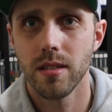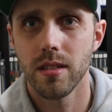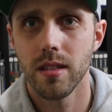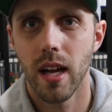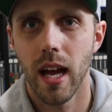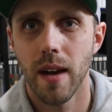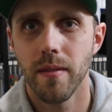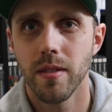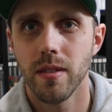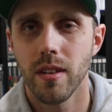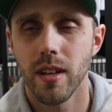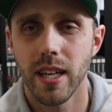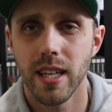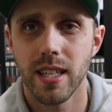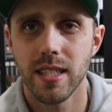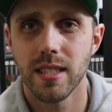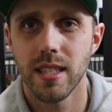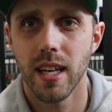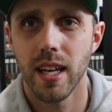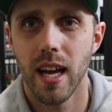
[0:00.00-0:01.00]
Like you
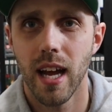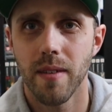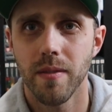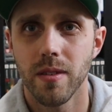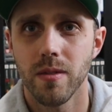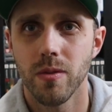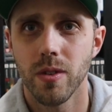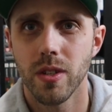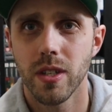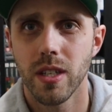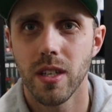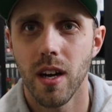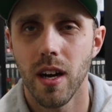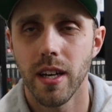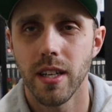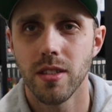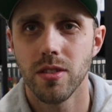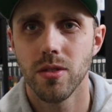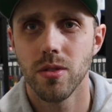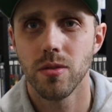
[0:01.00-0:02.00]
said, haven't really got
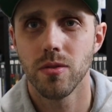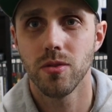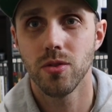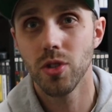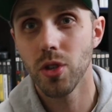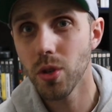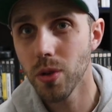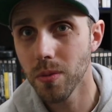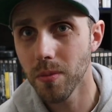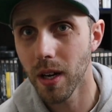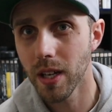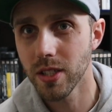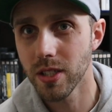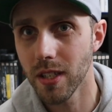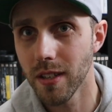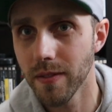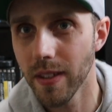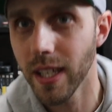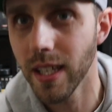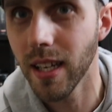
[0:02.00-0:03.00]
into too much
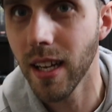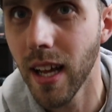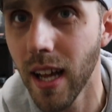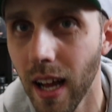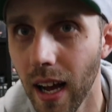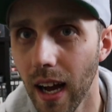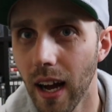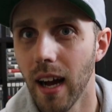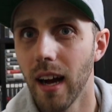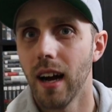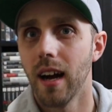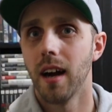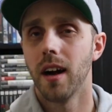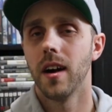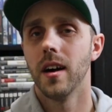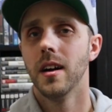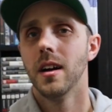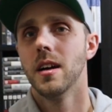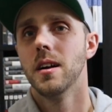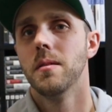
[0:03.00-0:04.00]
of it.
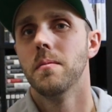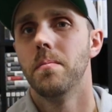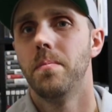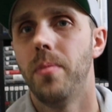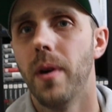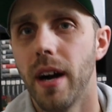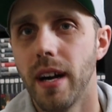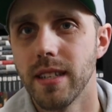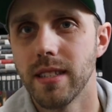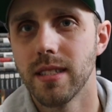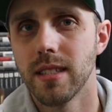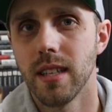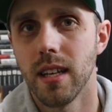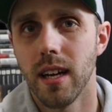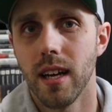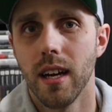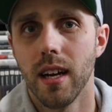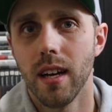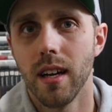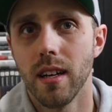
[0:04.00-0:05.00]
But
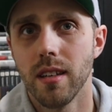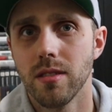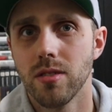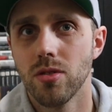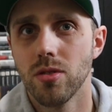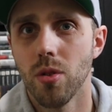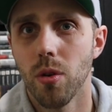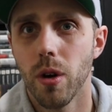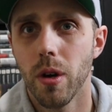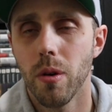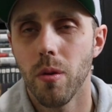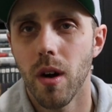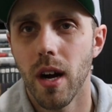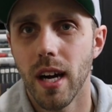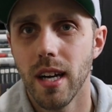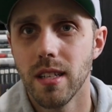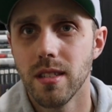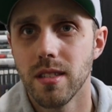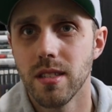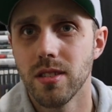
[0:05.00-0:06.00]

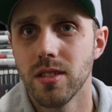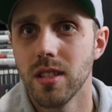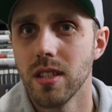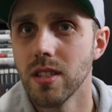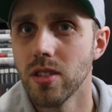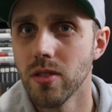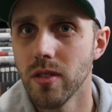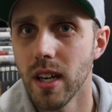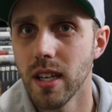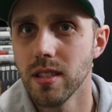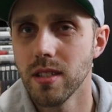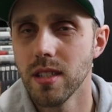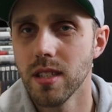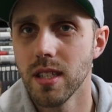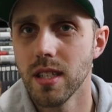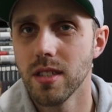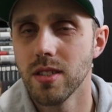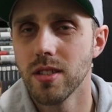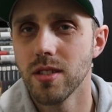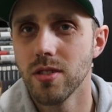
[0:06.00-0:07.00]
story-wise, it's interesting.
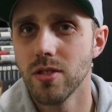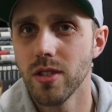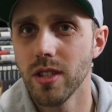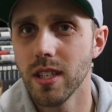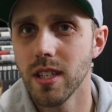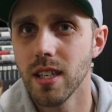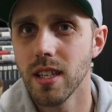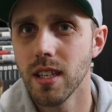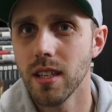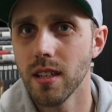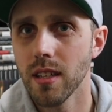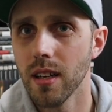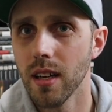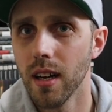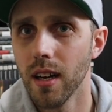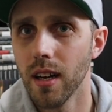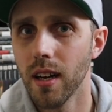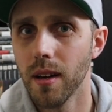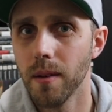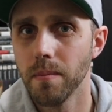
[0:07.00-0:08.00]
It's intriguing.
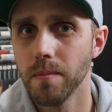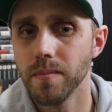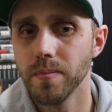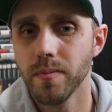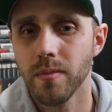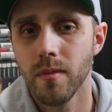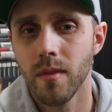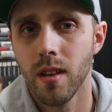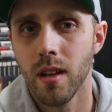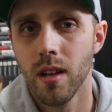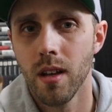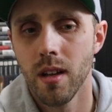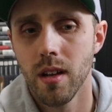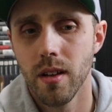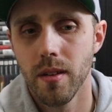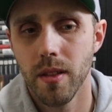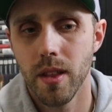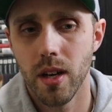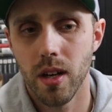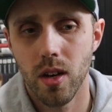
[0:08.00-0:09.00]
The